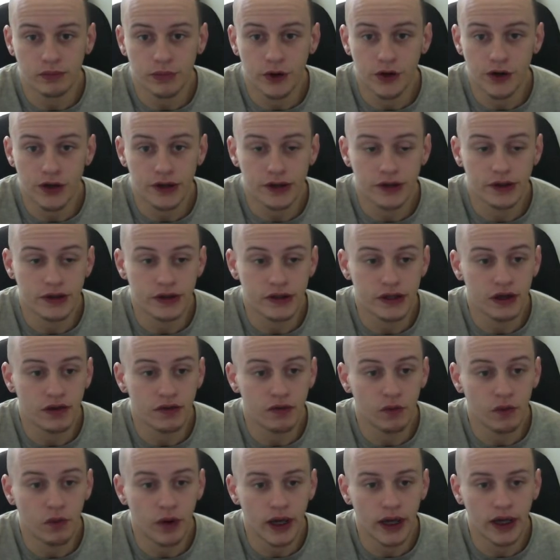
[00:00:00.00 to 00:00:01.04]
pushing
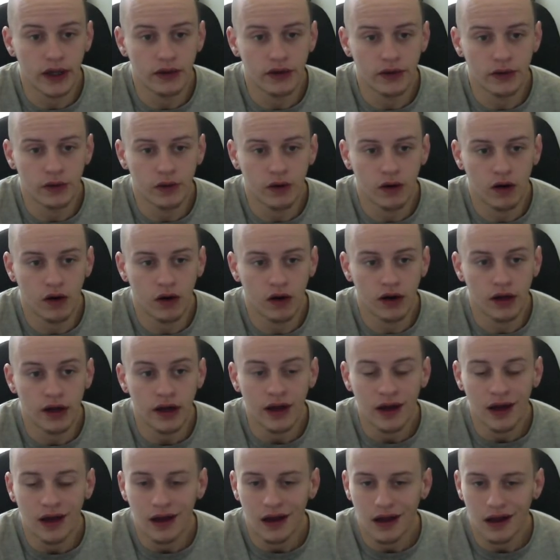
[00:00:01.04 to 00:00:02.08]
yourself way too hard.
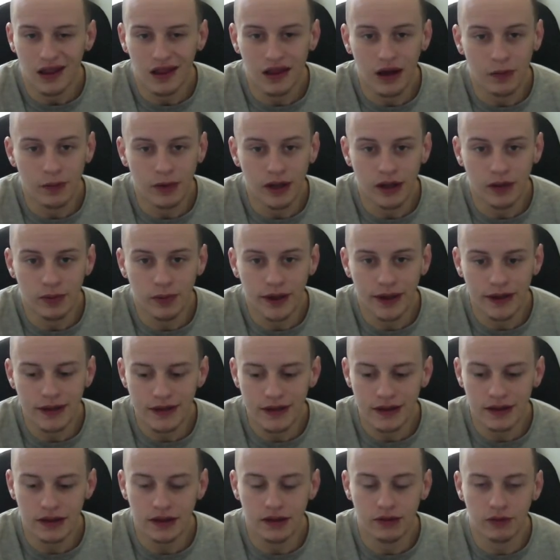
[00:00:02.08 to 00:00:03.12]
I mean, the biggest
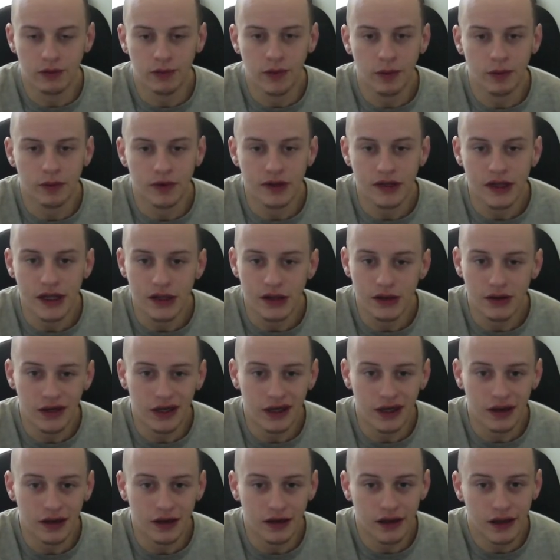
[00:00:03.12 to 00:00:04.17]
thing to remember is that you
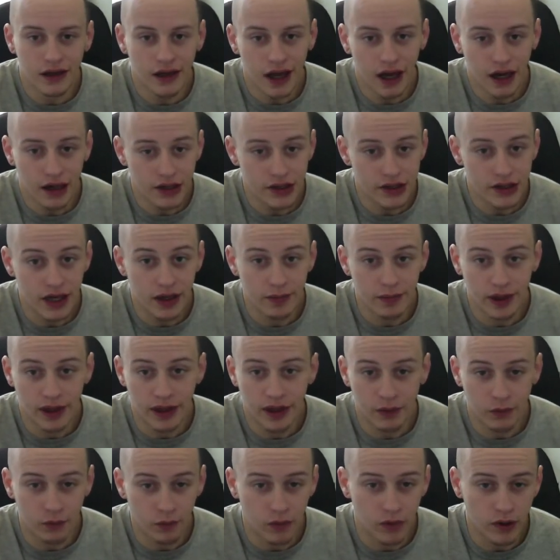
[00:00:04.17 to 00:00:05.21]
didn't get out of shape
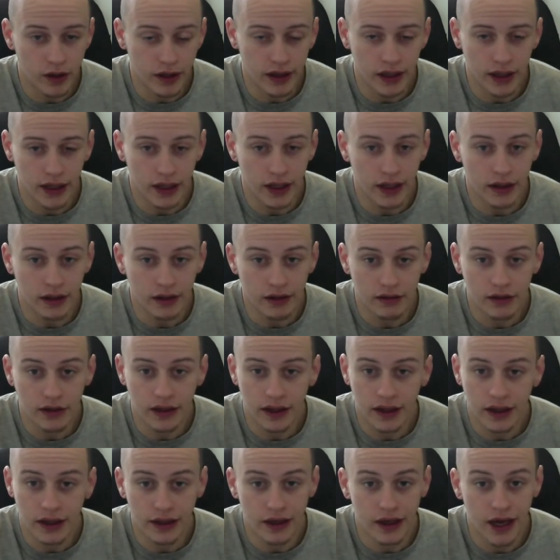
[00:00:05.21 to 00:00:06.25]
in one day. Like
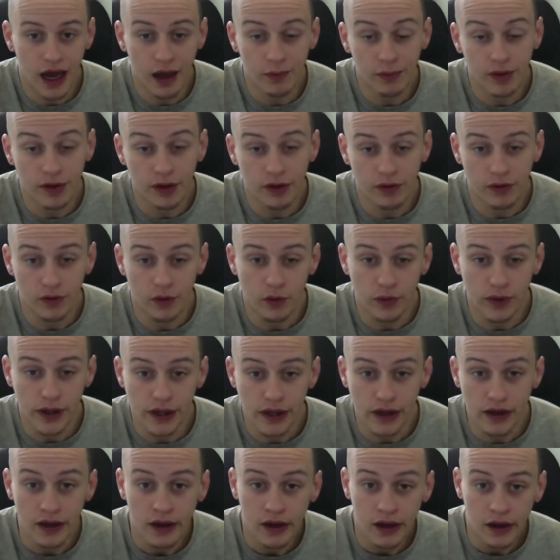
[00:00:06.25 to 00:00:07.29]
it didn't happen over a
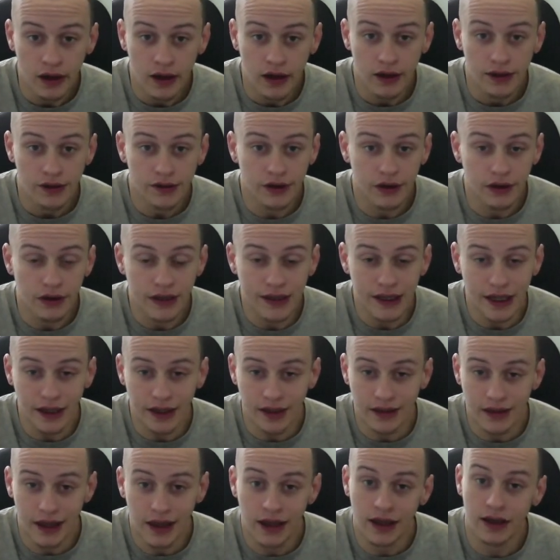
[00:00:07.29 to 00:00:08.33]
week. So it's not going
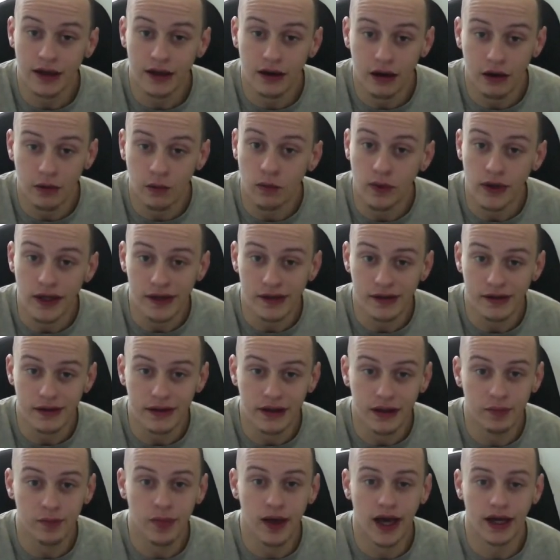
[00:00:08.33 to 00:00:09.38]
to take a week to
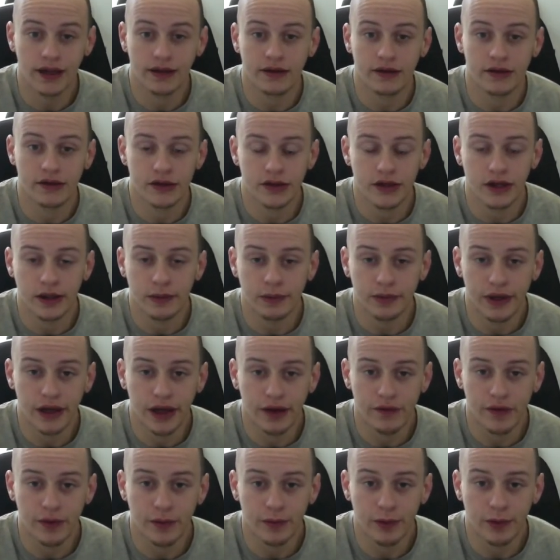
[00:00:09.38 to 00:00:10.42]
get back into shape. You
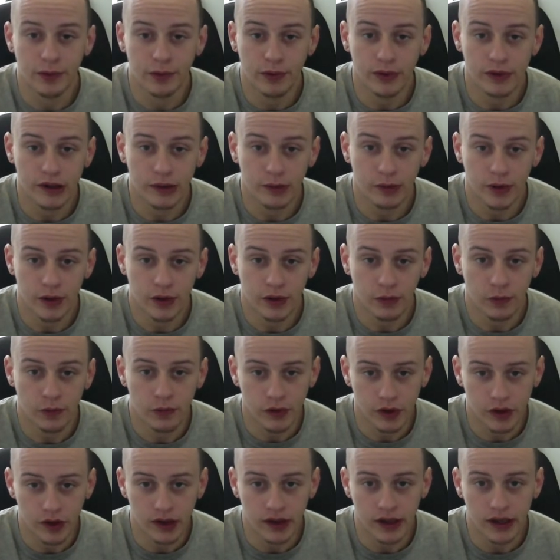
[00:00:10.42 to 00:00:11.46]
have to be willing to put in
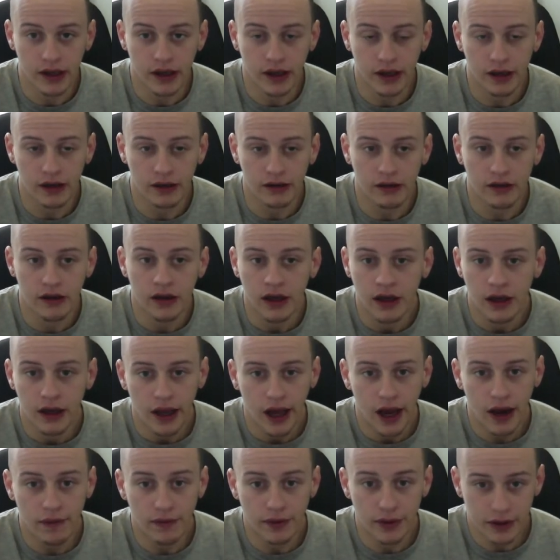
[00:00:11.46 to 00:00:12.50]
work and
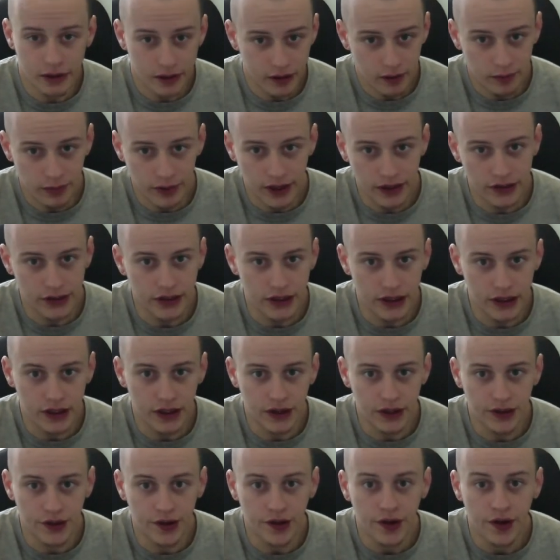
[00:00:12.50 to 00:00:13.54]
have the determination and
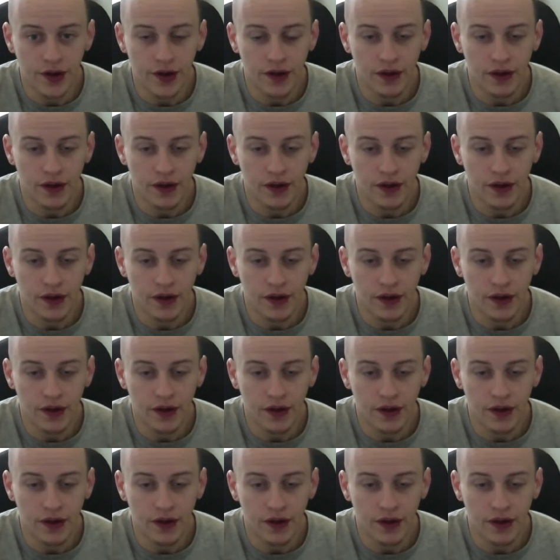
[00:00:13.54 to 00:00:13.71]
the